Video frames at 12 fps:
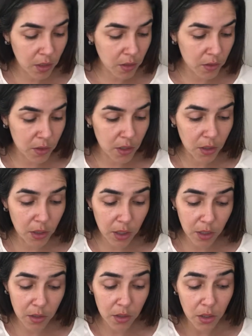until it
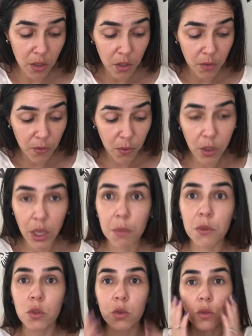is fully
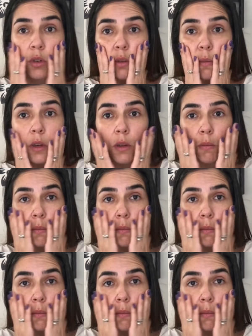absorbed,